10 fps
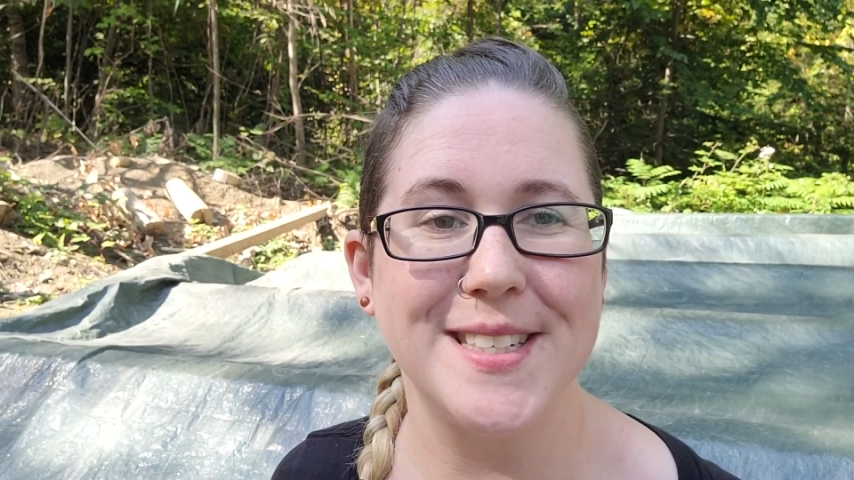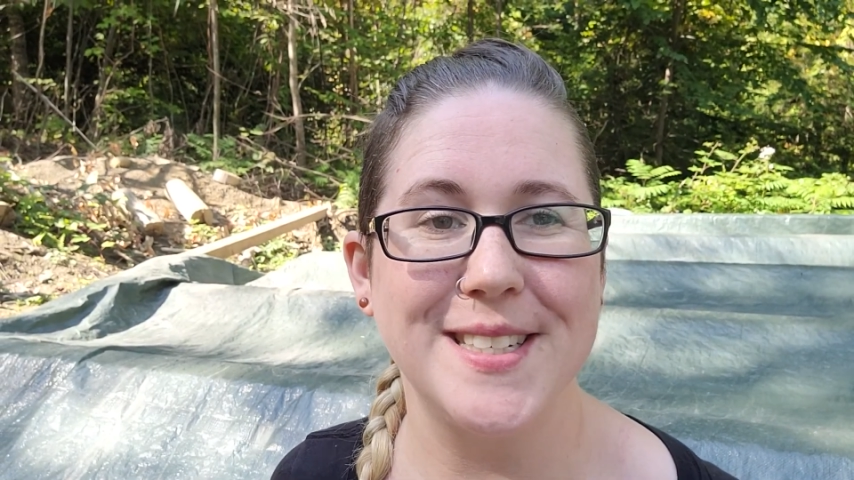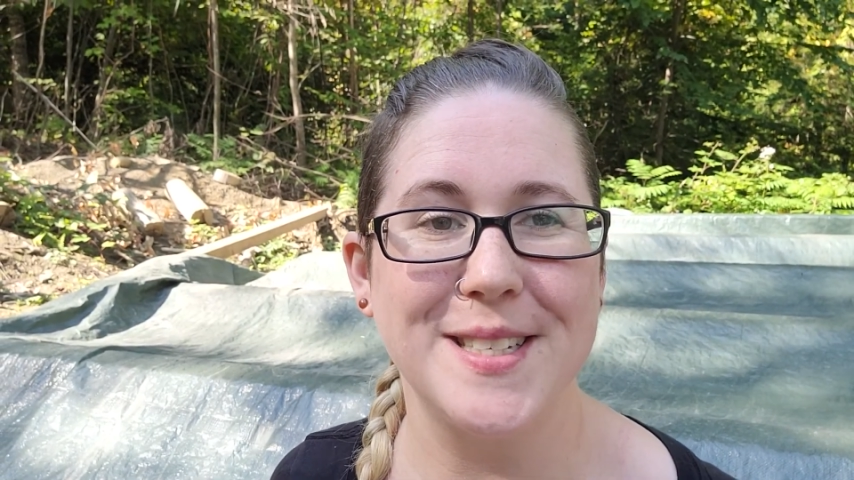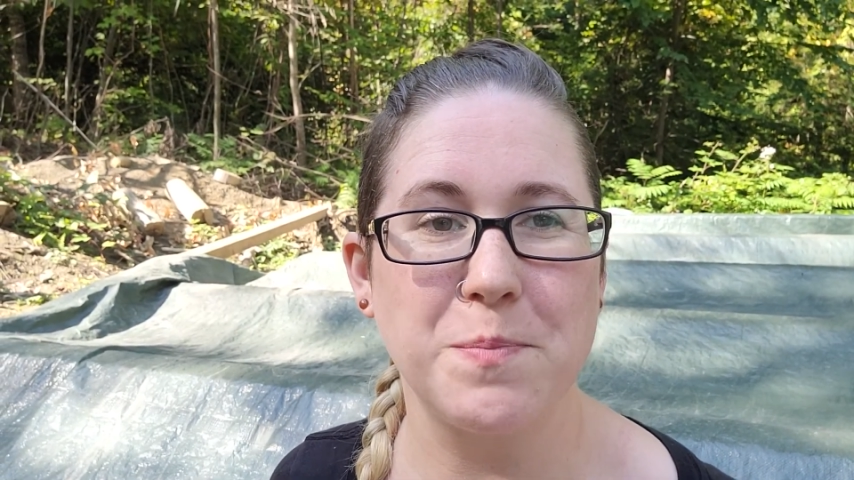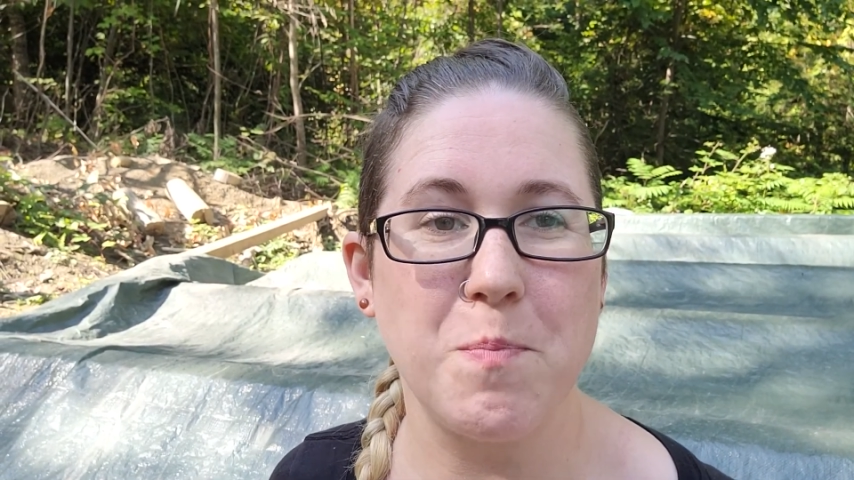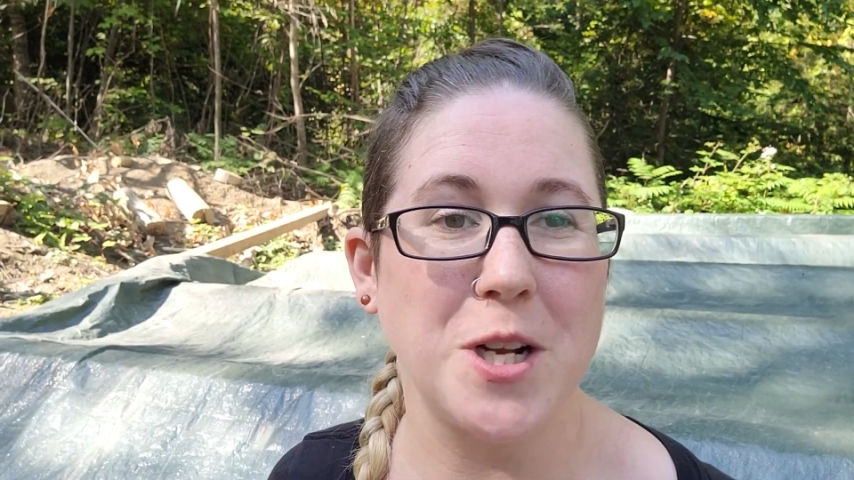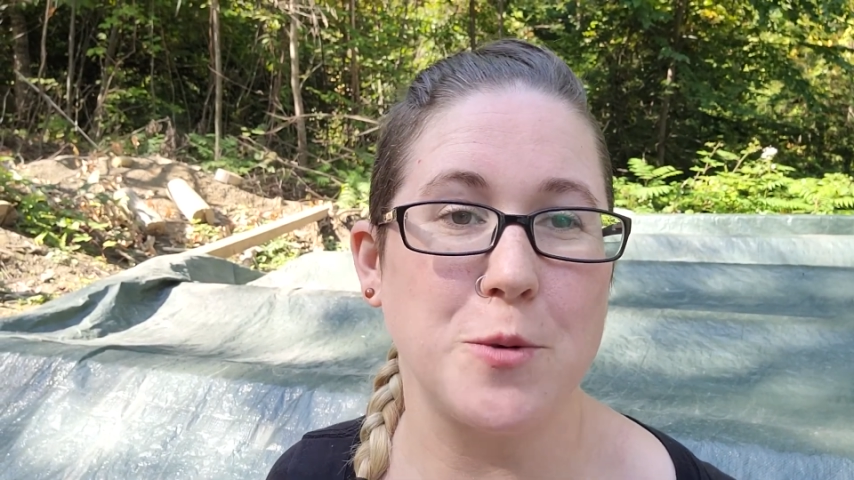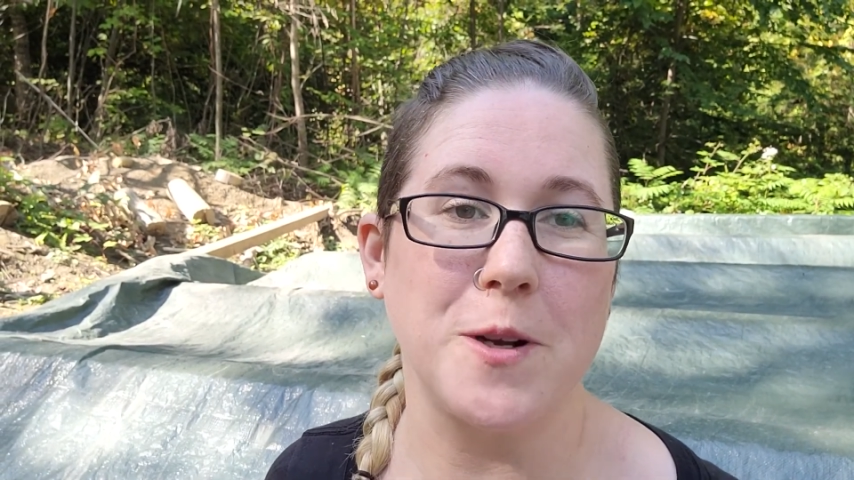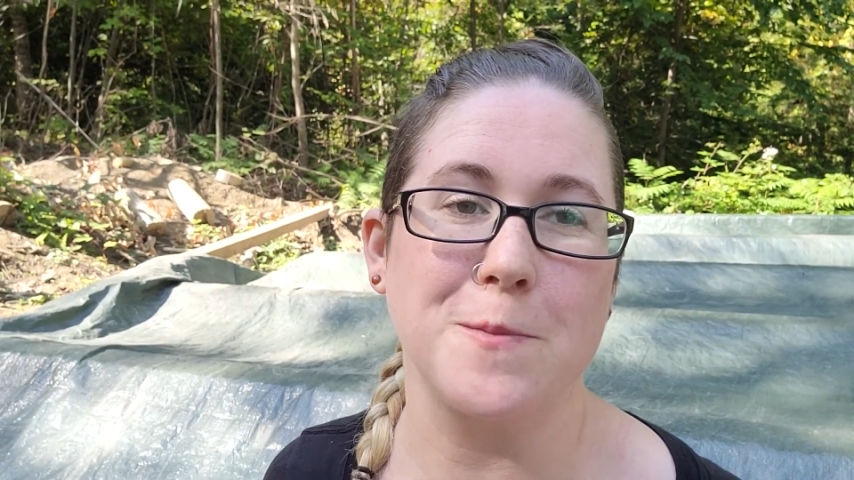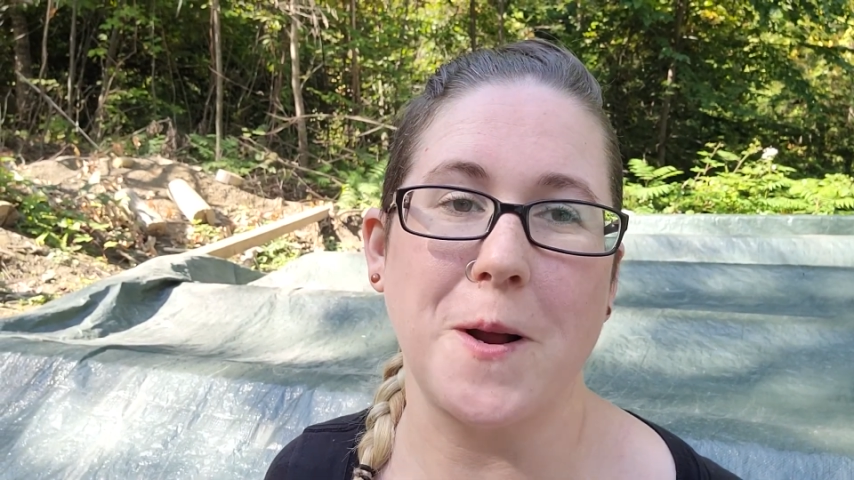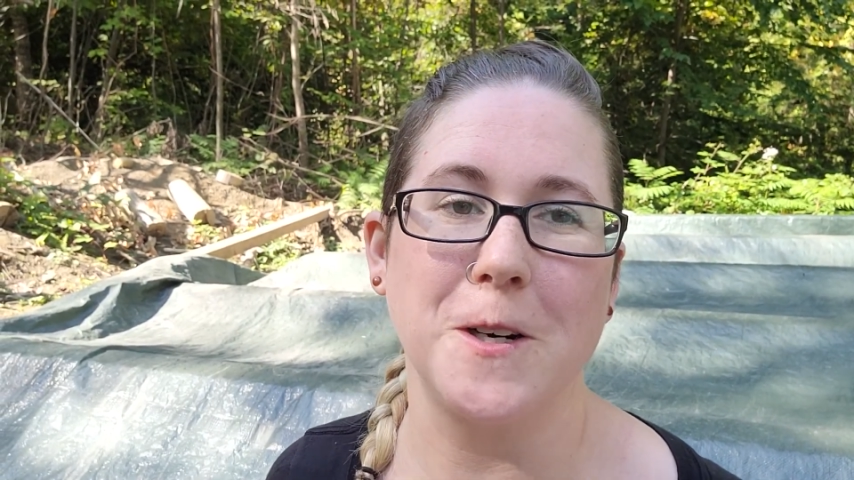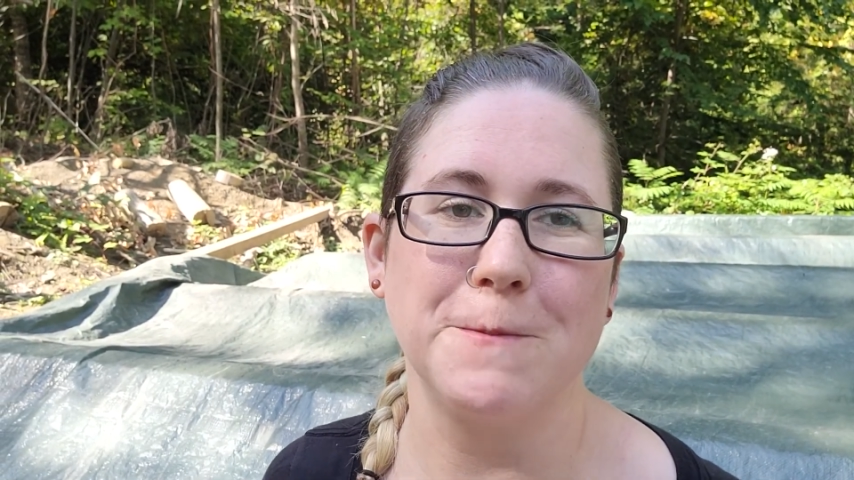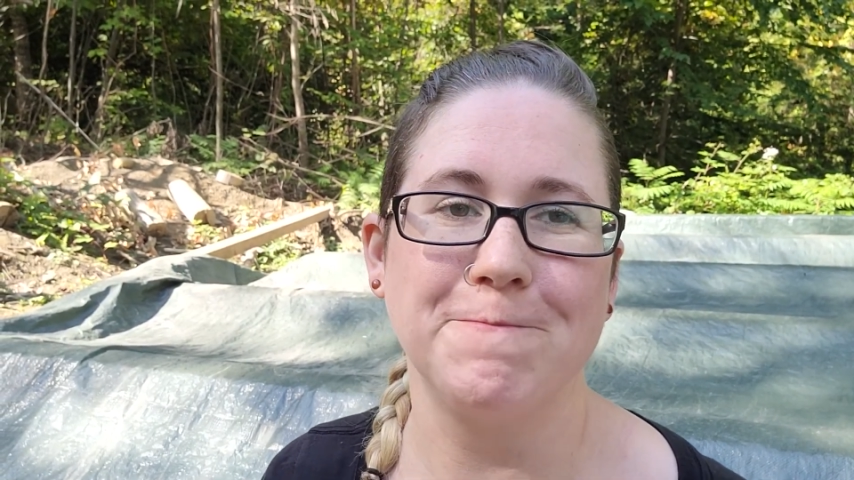is much, much better.